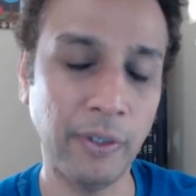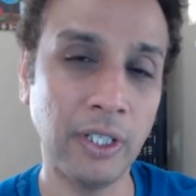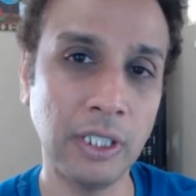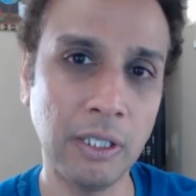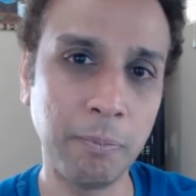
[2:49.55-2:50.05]
we
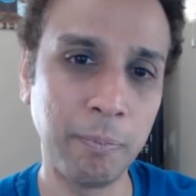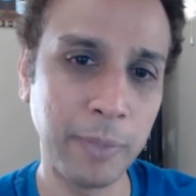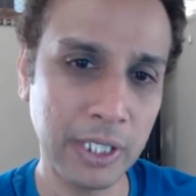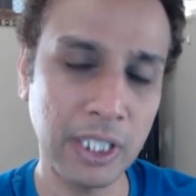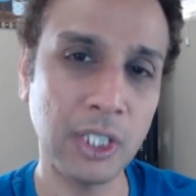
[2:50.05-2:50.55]
are in the
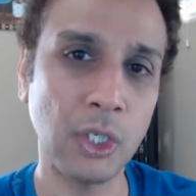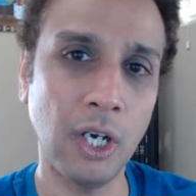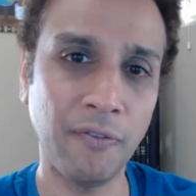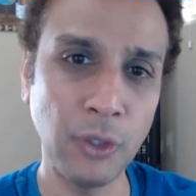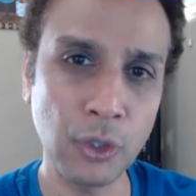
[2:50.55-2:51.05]
business
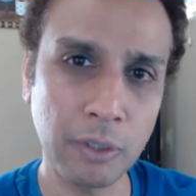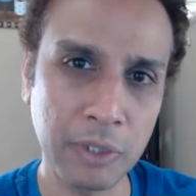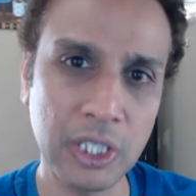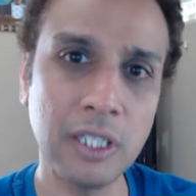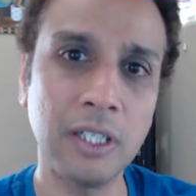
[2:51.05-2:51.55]
of using
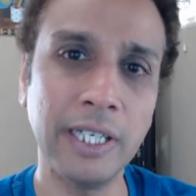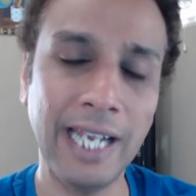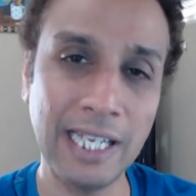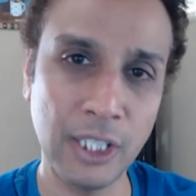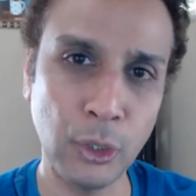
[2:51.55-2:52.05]
machine
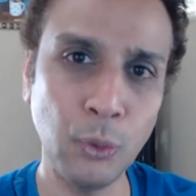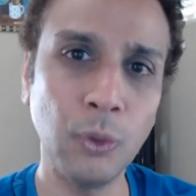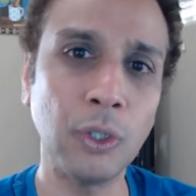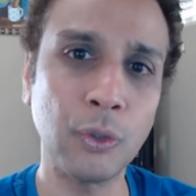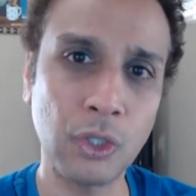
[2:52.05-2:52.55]
learning as a
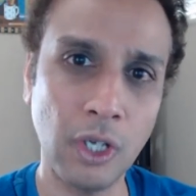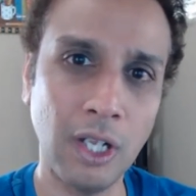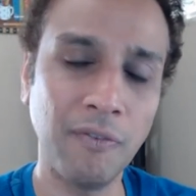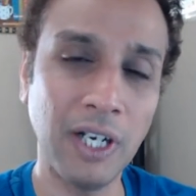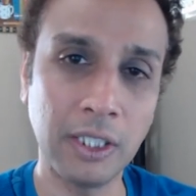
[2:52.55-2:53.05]
tool to
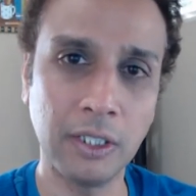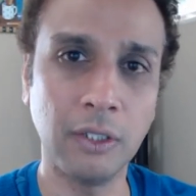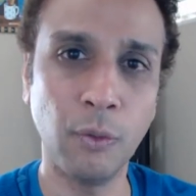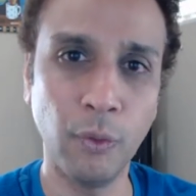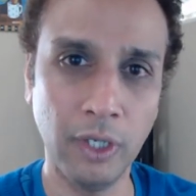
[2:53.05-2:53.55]
solve
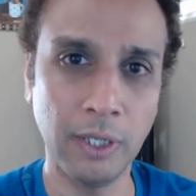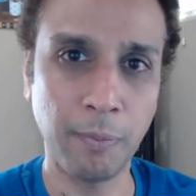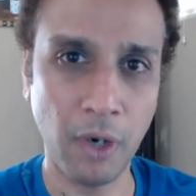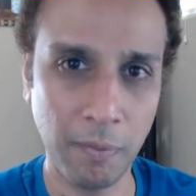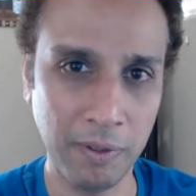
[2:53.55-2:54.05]
other
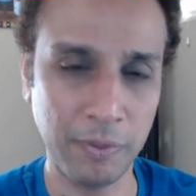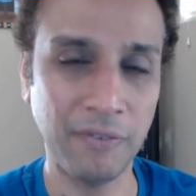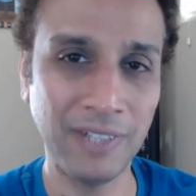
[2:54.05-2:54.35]
world problems.